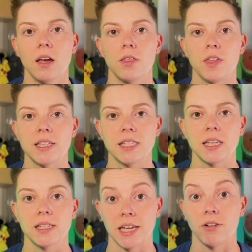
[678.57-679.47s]

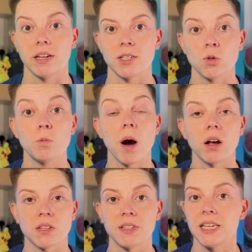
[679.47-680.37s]
this series is all
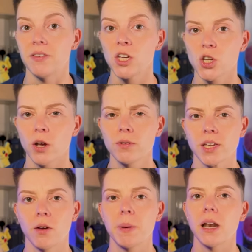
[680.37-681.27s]
part of a TV show,
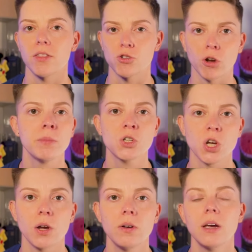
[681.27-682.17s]
so a bit like The Truman
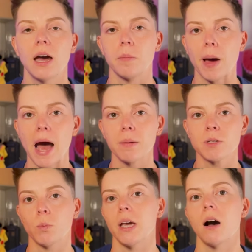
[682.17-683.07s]
Show, and
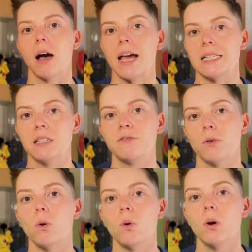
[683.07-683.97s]
perhaps we are headed
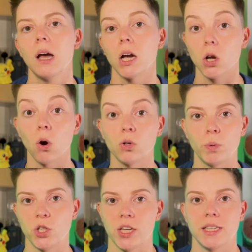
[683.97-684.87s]
for a god
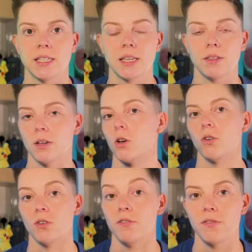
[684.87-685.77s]
which is the
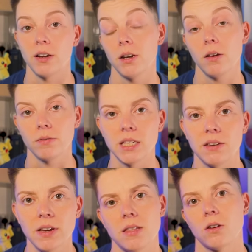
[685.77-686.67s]
god of, I don't know,
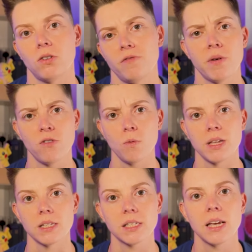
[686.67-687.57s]
TV, the god of
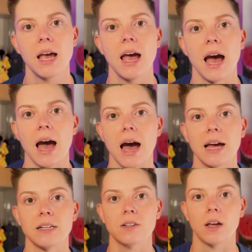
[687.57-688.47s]
performance.
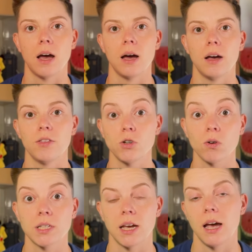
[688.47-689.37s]
And the
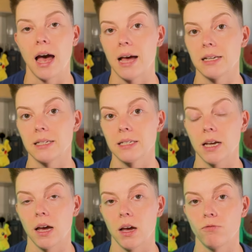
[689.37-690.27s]
Doctor and
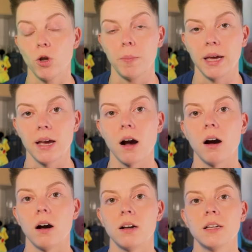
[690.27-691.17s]
Ruby
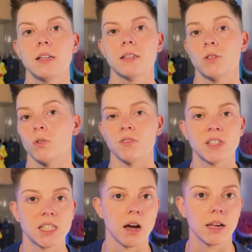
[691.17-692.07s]
are sort of
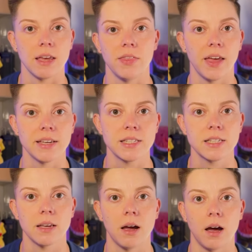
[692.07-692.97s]
stuck in
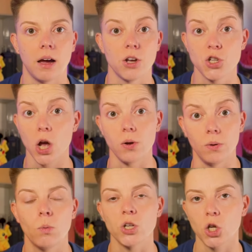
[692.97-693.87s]
this show,
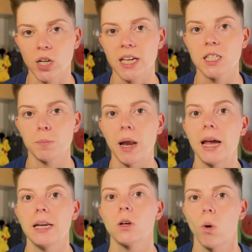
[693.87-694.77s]
which could
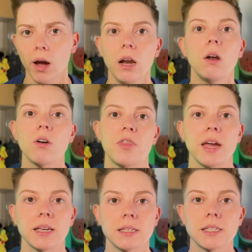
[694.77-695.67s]
explain quite a lot of
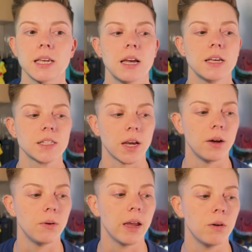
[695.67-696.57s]
things. So
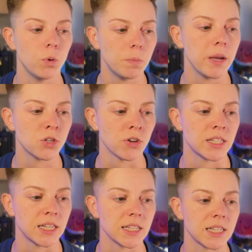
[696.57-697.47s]
it would be
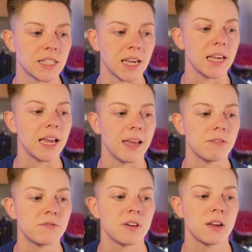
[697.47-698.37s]
interesting to see
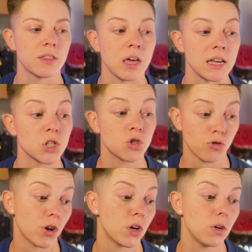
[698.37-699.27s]
if that's
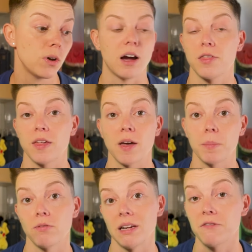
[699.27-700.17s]
true. I think that'd
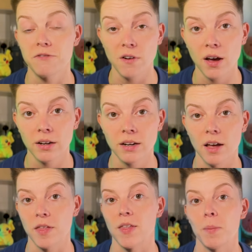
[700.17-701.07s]
be really fun.
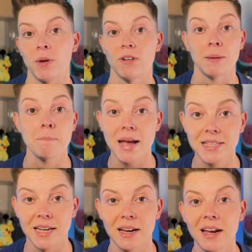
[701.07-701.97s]
I think that would be really
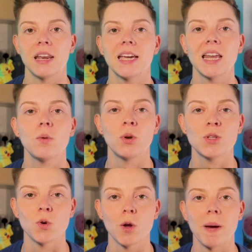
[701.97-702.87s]
meta. And again, I want to
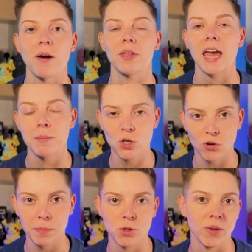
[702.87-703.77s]
talk about the
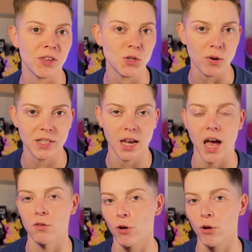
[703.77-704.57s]
chemistry between the Doctor and